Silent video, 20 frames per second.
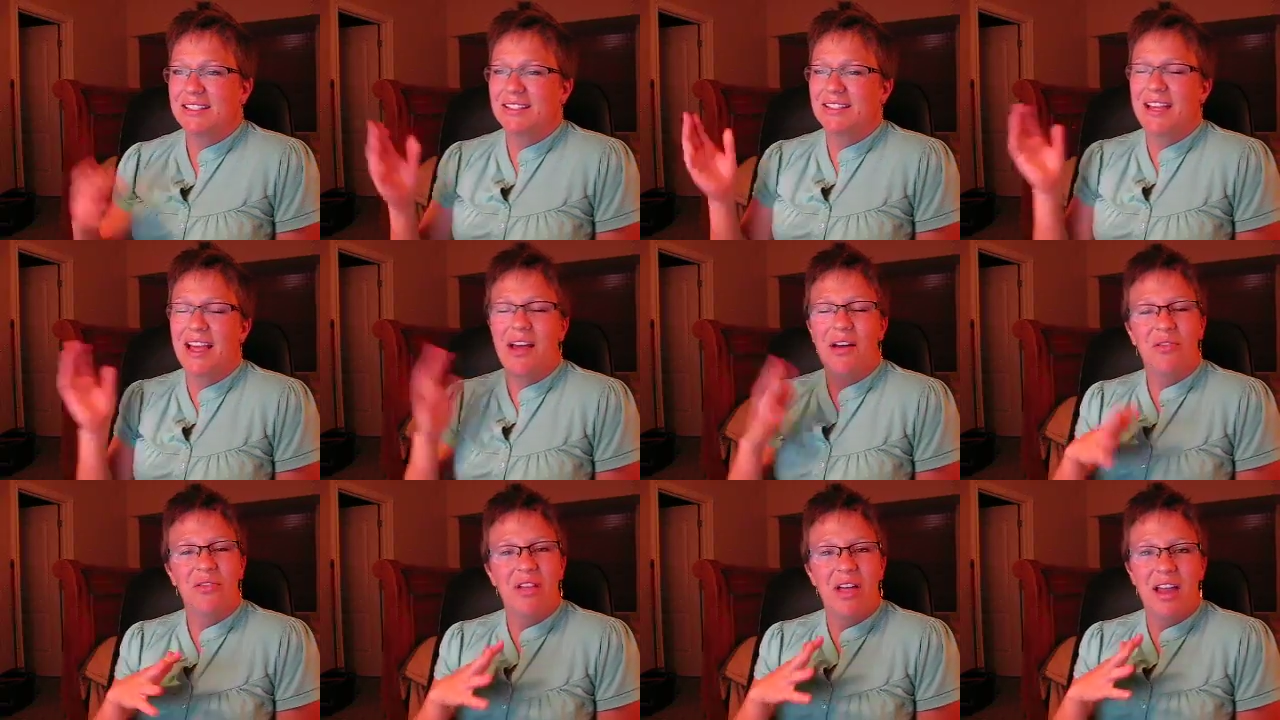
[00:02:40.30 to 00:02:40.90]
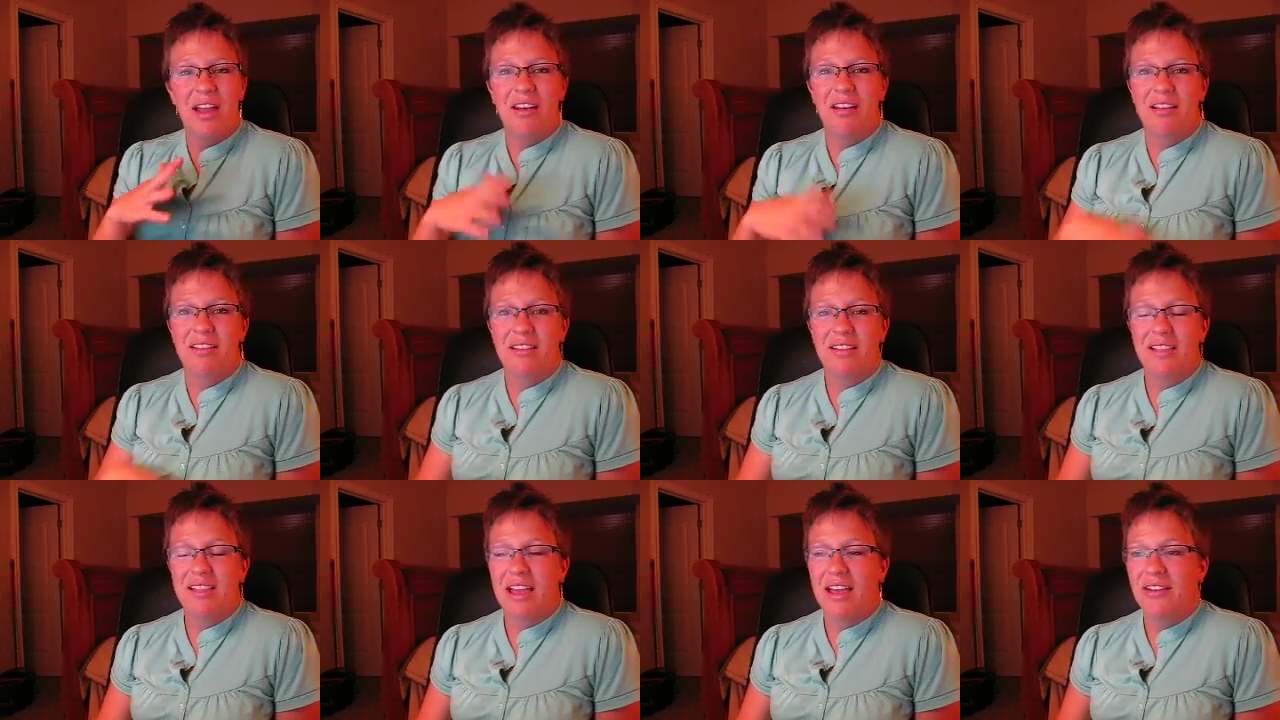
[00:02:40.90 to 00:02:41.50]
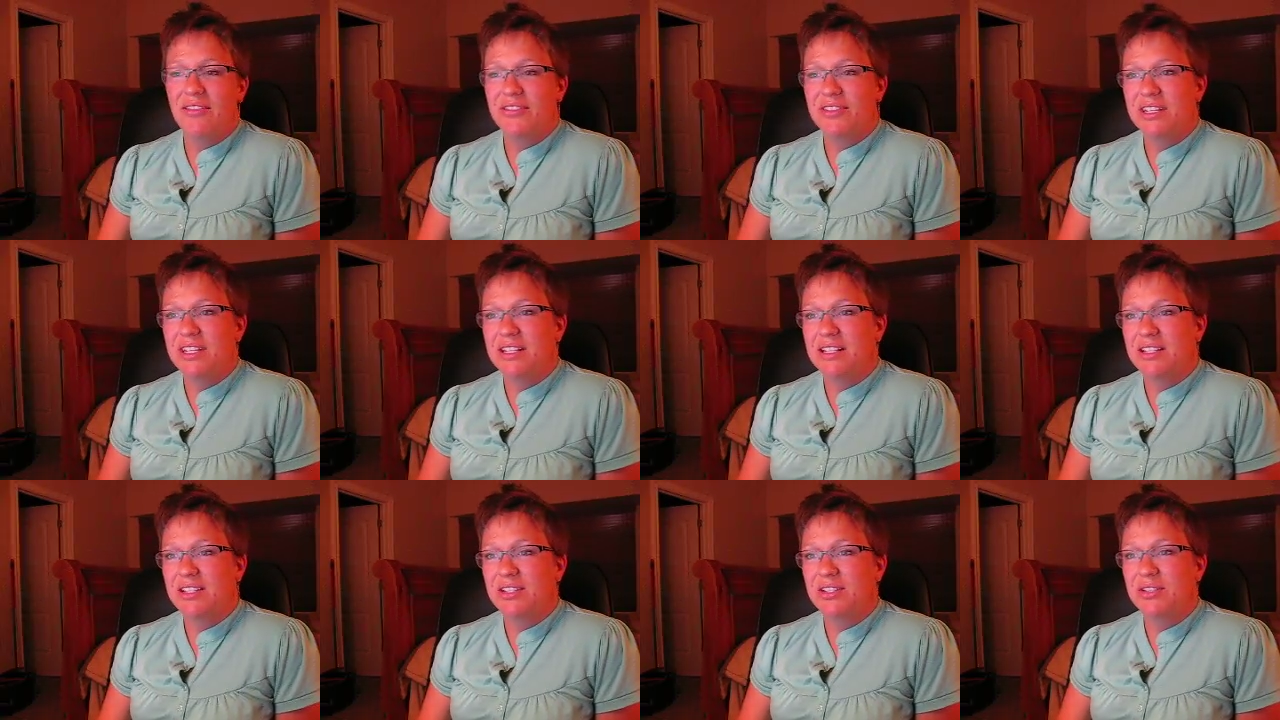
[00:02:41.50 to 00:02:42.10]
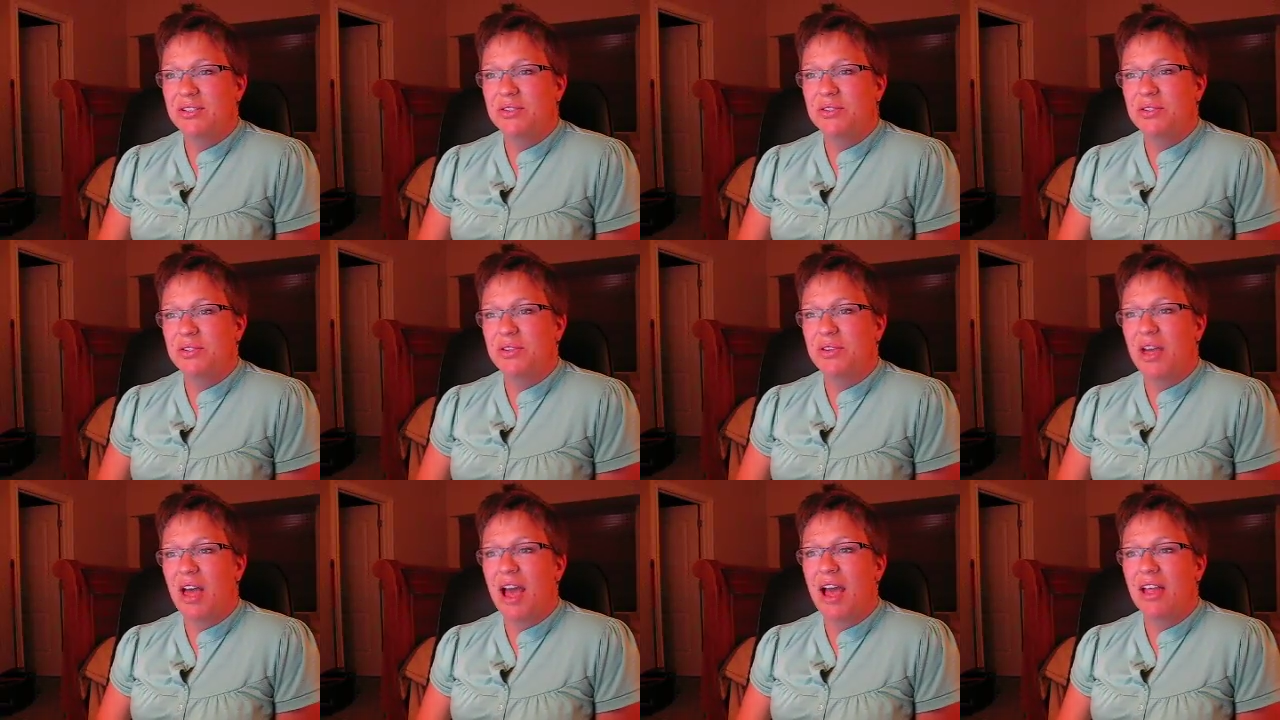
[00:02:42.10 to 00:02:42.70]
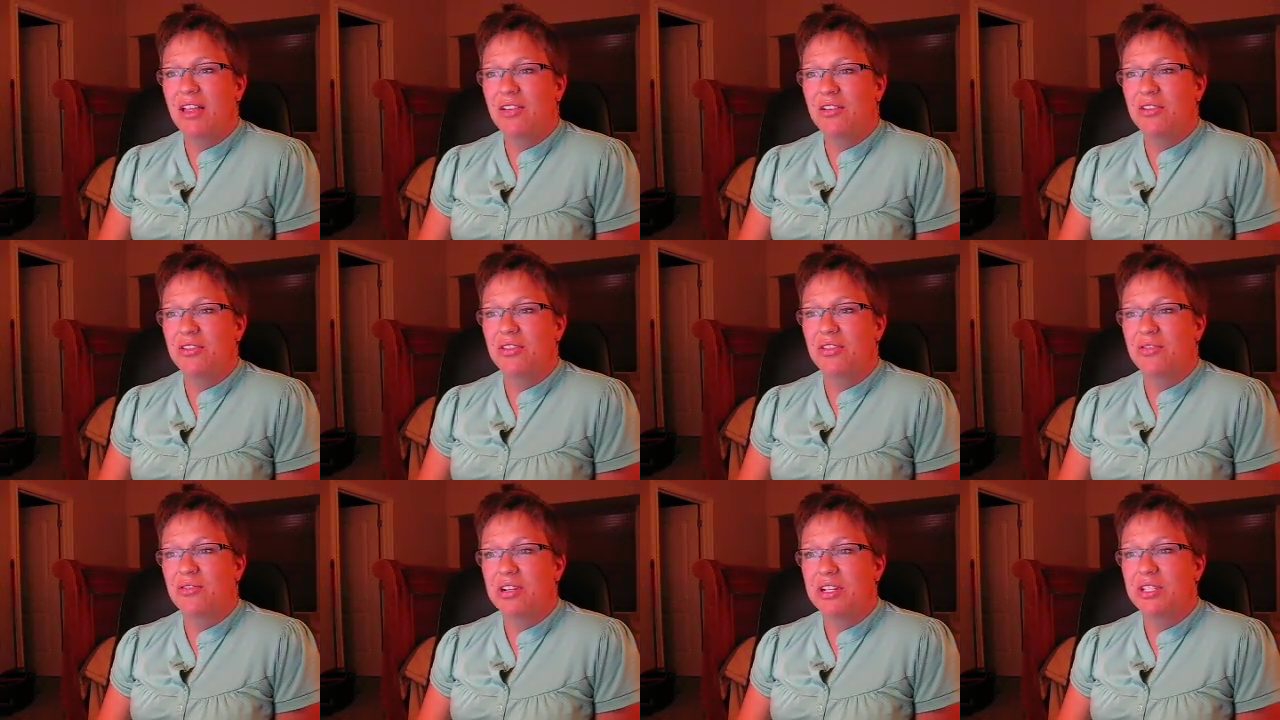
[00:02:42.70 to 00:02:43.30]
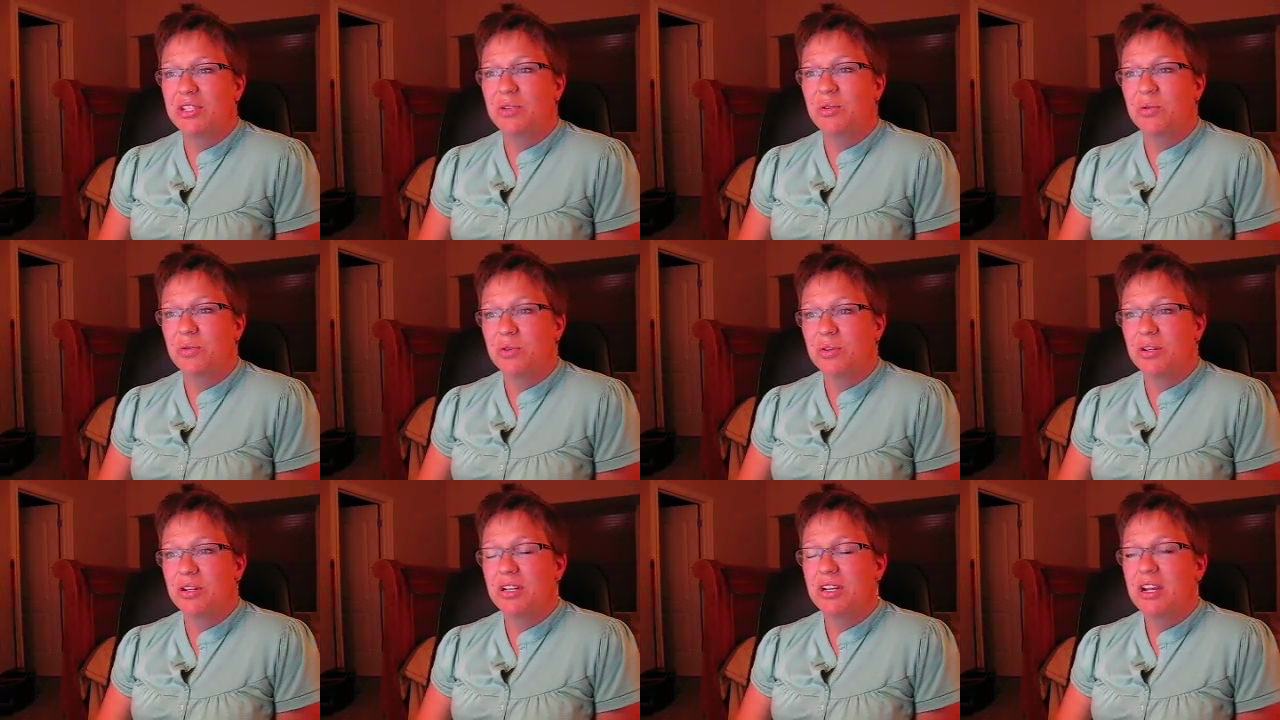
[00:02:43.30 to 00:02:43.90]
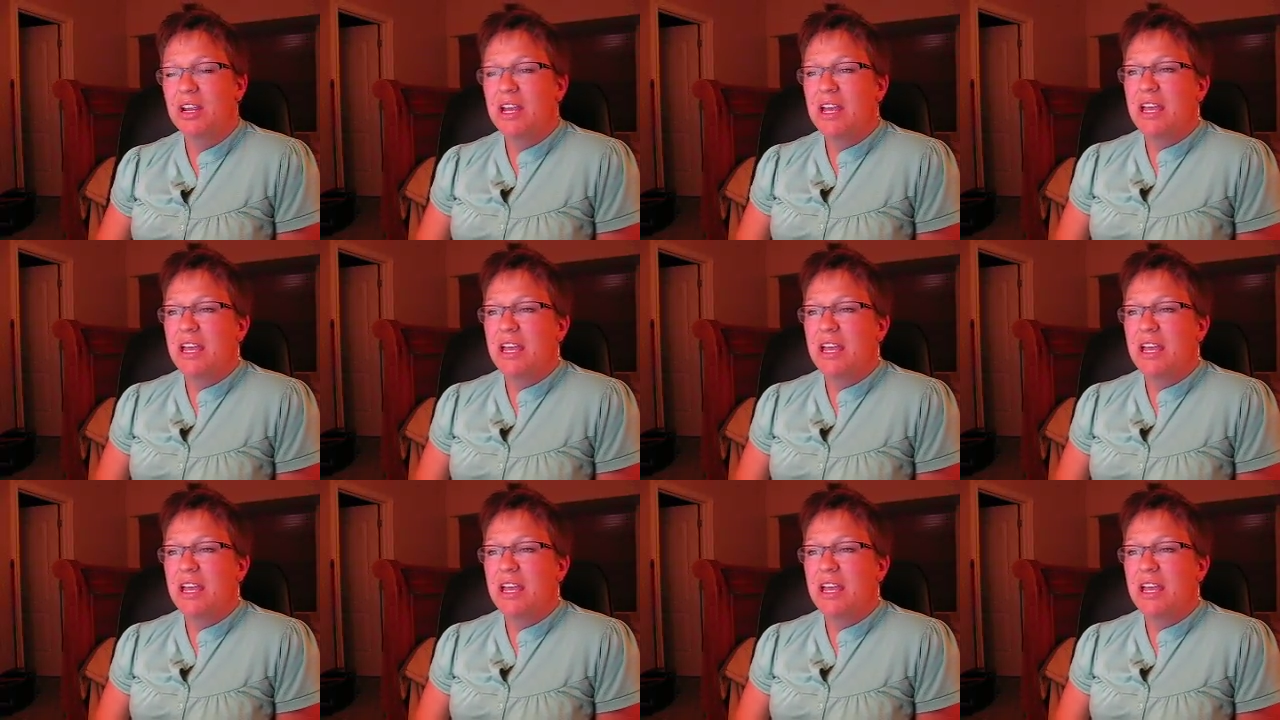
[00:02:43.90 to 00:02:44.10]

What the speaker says: outline on the left is to do the iLearn3 tour.